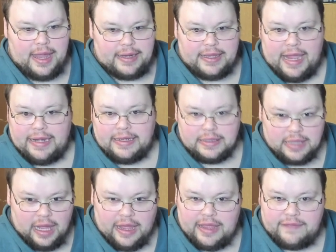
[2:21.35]
and
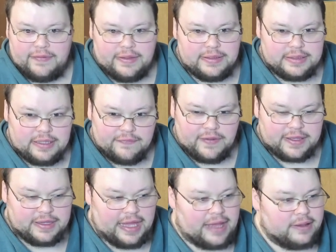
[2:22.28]
Kdenlive and stuff
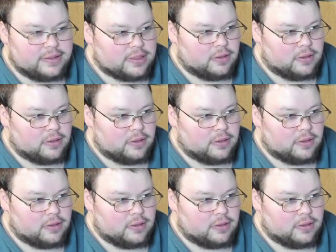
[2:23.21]
like that.